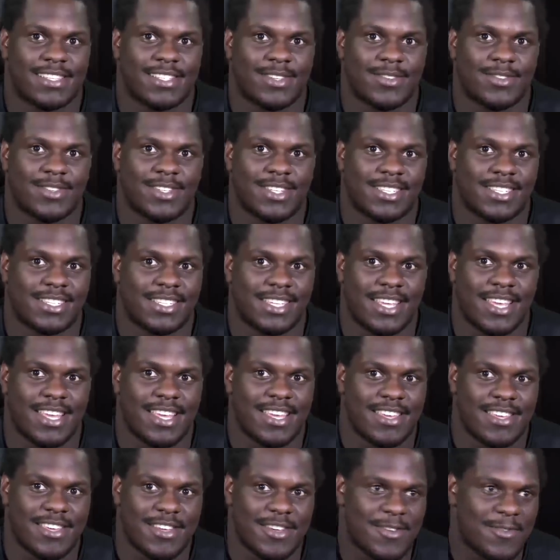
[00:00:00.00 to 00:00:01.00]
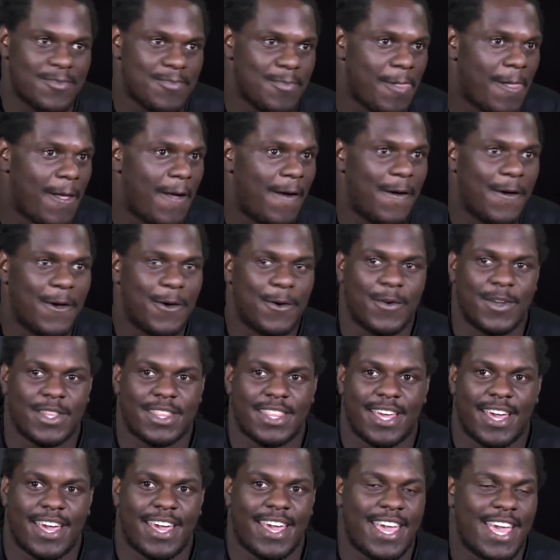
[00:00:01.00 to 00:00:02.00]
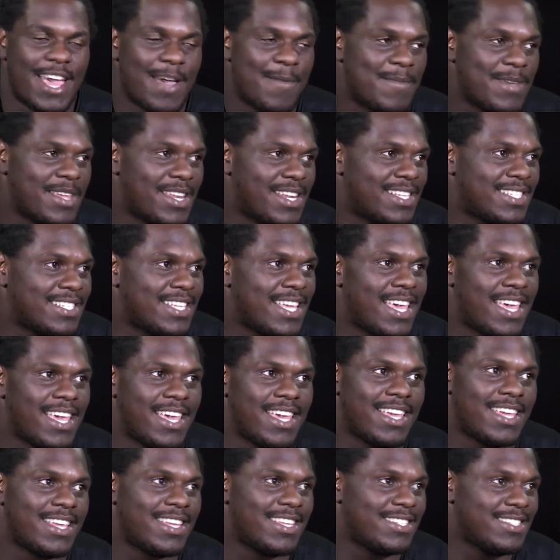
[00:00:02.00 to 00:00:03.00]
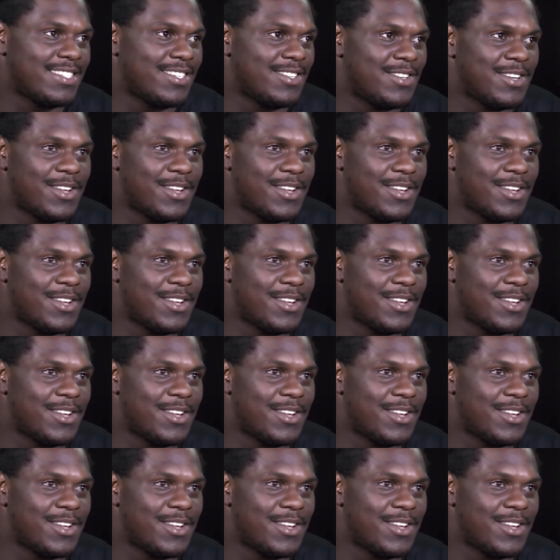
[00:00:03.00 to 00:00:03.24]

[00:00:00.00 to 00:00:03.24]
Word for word: So just seeing him with that hammer in his hands,